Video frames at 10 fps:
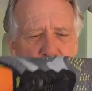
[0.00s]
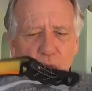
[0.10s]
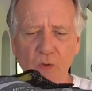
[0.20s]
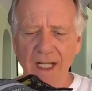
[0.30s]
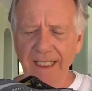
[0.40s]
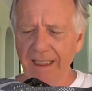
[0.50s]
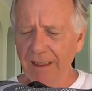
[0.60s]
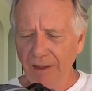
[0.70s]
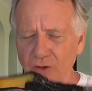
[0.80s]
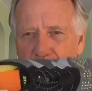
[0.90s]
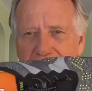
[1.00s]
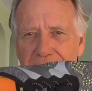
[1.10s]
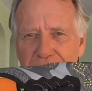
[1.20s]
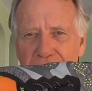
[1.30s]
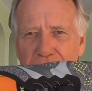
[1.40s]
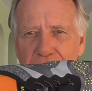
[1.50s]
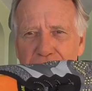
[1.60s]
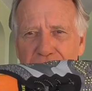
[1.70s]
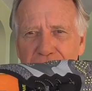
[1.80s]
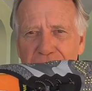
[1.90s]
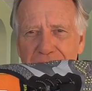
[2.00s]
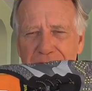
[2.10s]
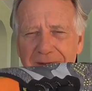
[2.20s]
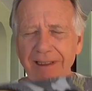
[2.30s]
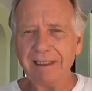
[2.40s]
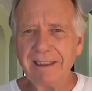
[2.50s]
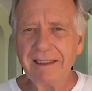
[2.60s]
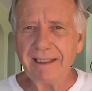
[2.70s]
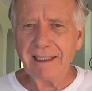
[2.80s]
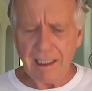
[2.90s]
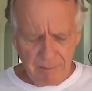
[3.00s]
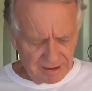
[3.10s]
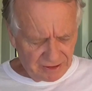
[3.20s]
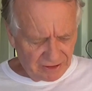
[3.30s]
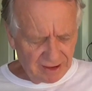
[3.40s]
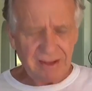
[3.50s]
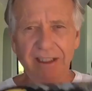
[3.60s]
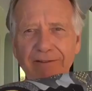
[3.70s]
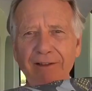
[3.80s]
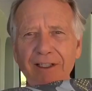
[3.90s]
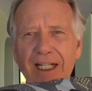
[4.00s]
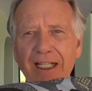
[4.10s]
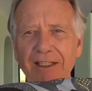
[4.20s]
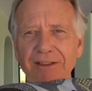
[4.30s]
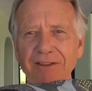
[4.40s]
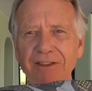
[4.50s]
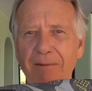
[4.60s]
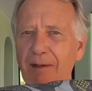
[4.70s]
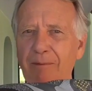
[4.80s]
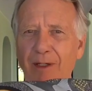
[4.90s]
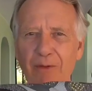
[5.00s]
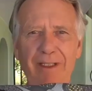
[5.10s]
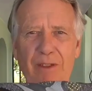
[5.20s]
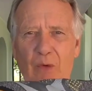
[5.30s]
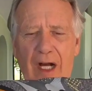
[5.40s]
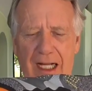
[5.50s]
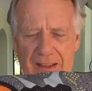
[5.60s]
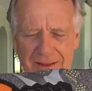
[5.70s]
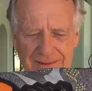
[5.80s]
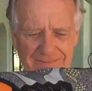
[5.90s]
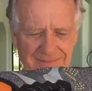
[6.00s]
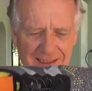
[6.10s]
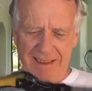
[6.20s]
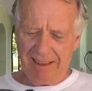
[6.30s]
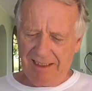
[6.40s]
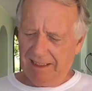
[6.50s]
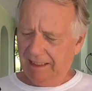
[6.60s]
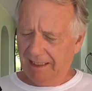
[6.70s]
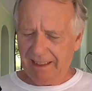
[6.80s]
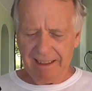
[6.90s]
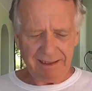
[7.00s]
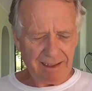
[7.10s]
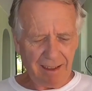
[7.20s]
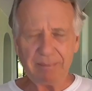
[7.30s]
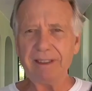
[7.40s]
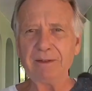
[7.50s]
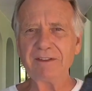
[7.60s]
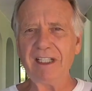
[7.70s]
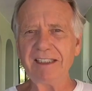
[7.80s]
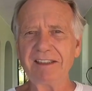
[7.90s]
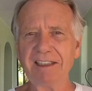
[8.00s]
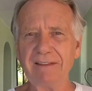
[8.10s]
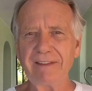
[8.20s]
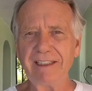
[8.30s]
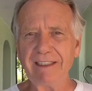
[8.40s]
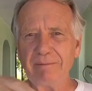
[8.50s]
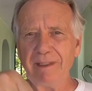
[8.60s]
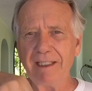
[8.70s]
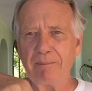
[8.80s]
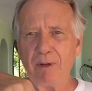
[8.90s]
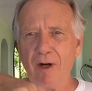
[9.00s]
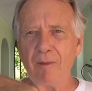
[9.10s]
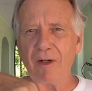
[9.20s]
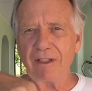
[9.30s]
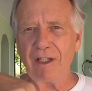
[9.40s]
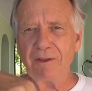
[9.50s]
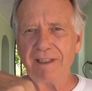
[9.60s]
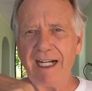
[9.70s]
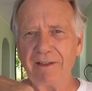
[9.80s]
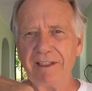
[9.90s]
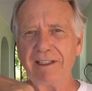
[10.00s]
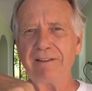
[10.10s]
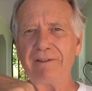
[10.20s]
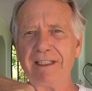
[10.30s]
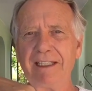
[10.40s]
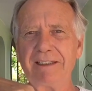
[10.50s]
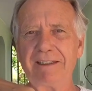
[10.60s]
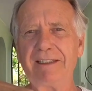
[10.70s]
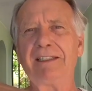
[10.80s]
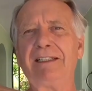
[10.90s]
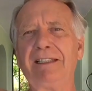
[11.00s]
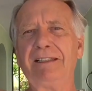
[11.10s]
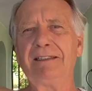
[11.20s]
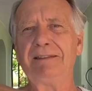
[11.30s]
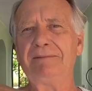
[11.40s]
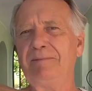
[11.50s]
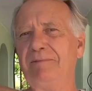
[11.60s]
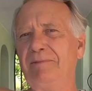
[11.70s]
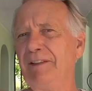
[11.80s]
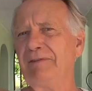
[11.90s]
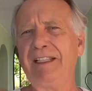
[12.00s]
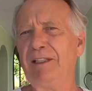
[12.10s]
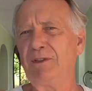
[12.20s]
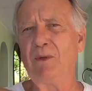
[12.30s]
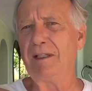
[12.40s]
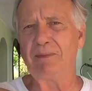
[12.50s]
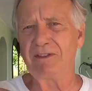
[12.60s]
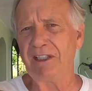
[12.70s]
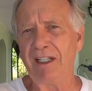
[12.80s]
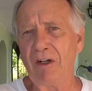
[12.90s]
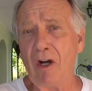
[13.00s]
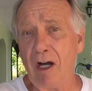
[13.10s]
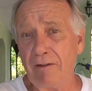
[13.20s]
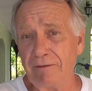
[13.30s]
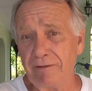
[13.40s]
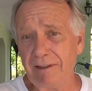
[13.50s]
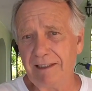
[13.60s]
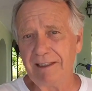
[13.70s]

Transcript: Running trail shoes. They come in 6 different colors. Some of them are really wild. And the company was nice enough to give me a promo code down here if you get 15 or 20% off